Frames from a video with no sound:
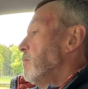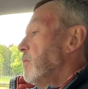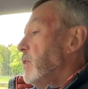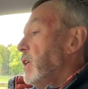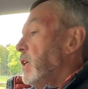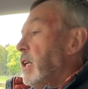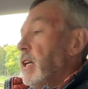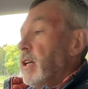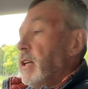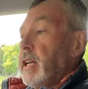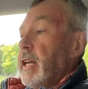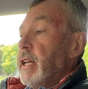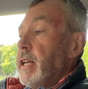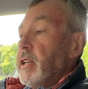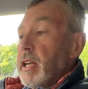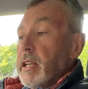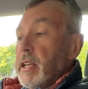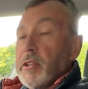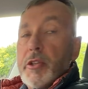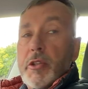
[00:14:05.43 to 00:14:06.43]

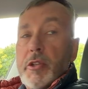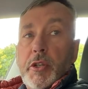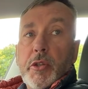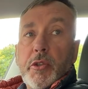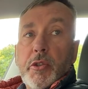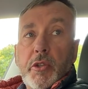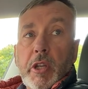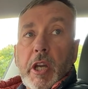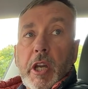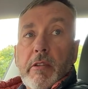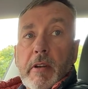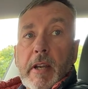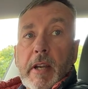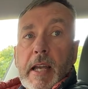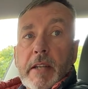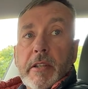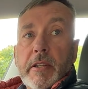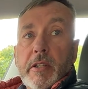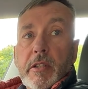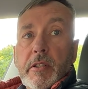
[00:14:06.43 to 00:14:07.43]
It's just so
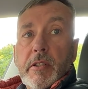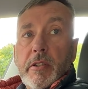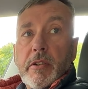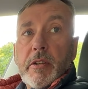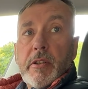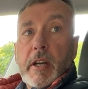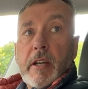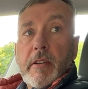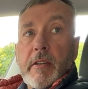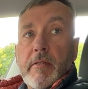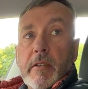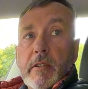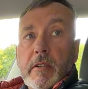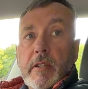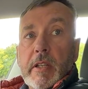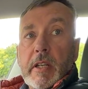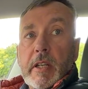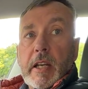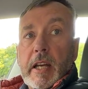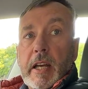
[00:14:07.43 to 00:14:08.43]
relaxing to drive.
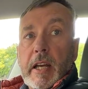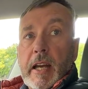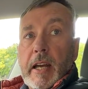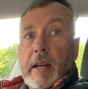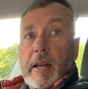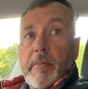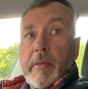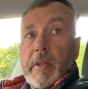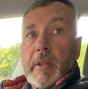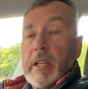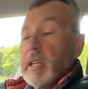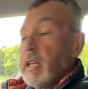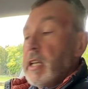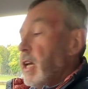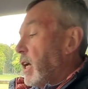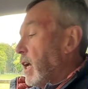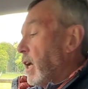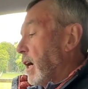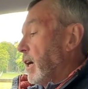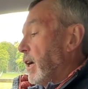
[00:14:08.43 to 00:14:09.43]
You
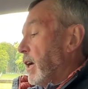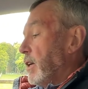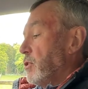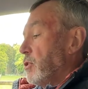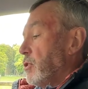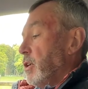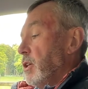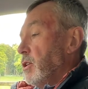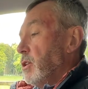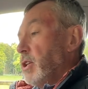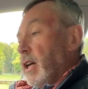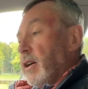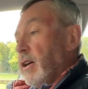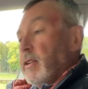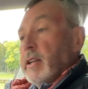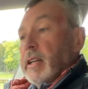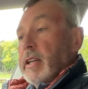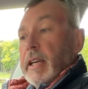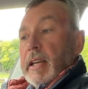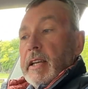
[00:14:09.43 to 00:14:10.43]
can get stretched out
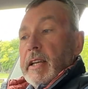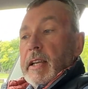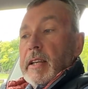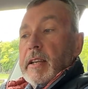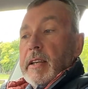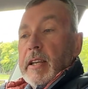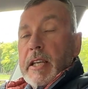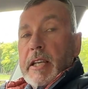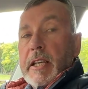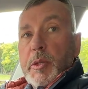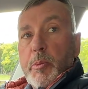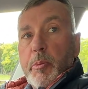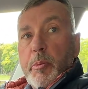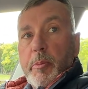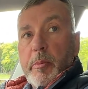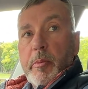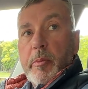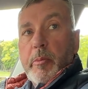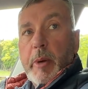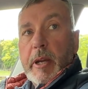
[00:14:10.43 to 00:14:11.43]
and get your knees
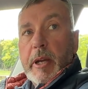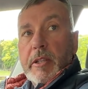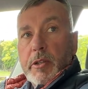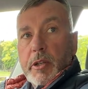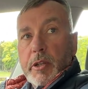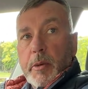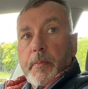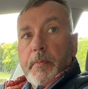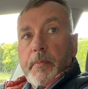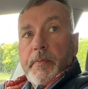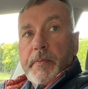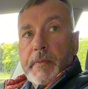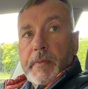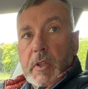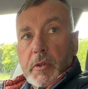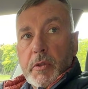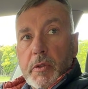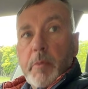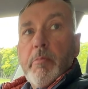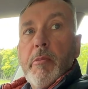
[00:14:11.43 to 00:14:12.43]
bent up and
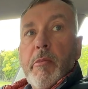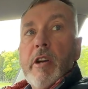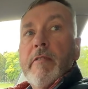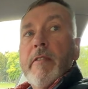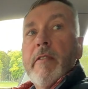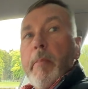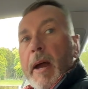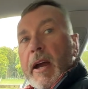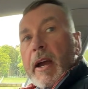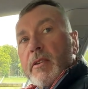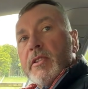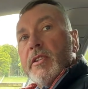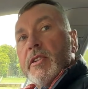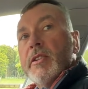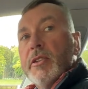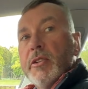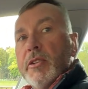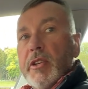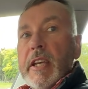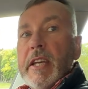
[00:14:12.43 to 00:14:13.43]
just move about in
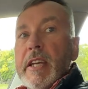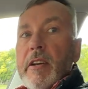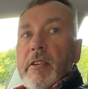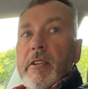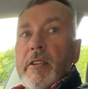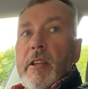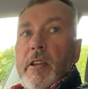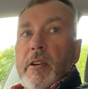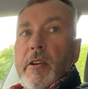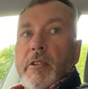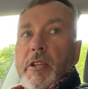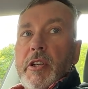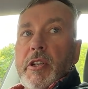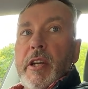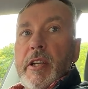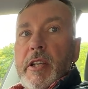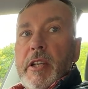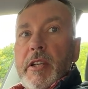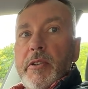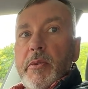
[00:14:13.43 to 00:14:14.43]
the seat on a long
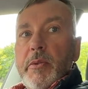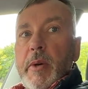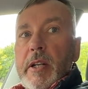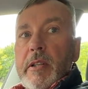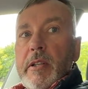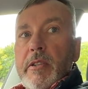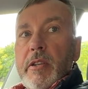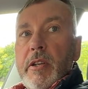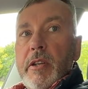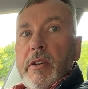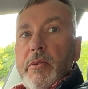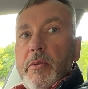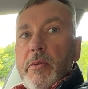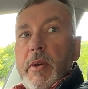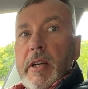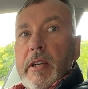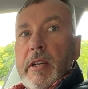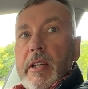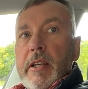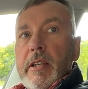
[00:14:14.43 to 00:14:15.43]
journey as well
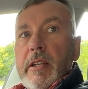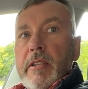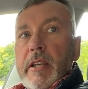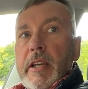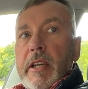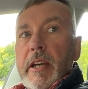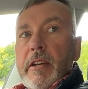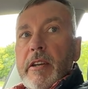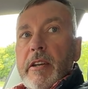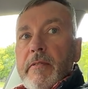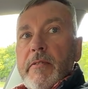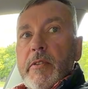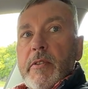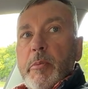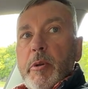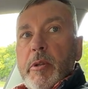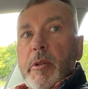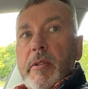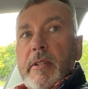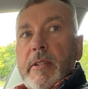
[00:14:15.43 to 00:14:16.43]
to get comfortable.